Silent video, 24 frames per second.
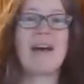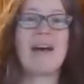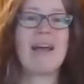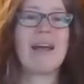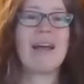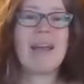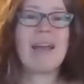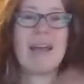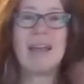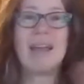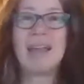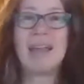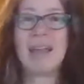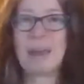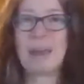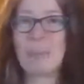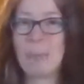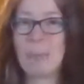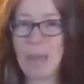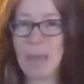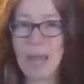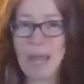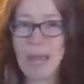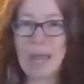a
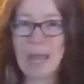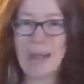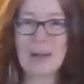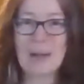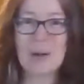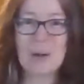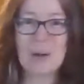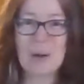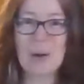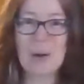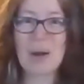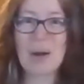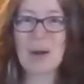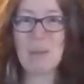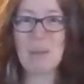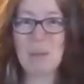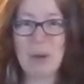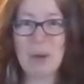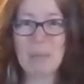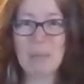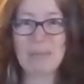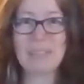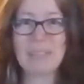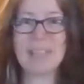man or a
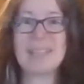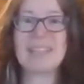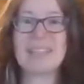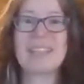woman,